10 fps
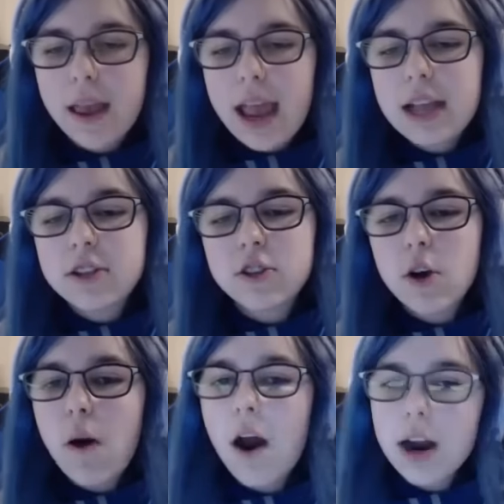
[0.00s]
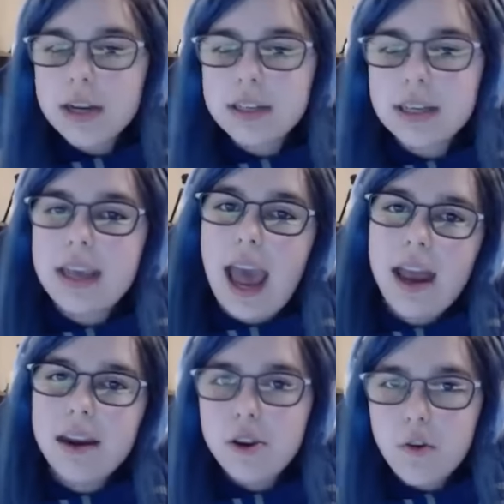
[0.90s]
it's so hard to
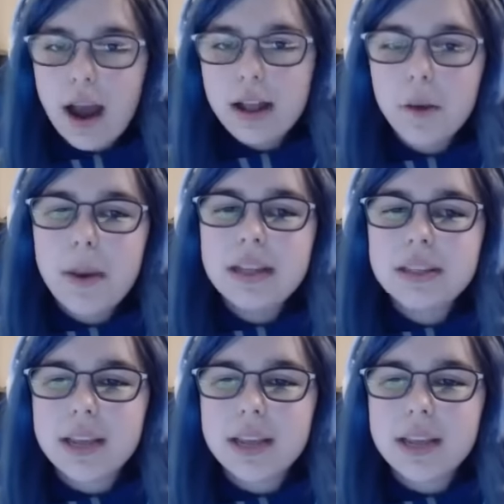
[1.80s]
get new elements.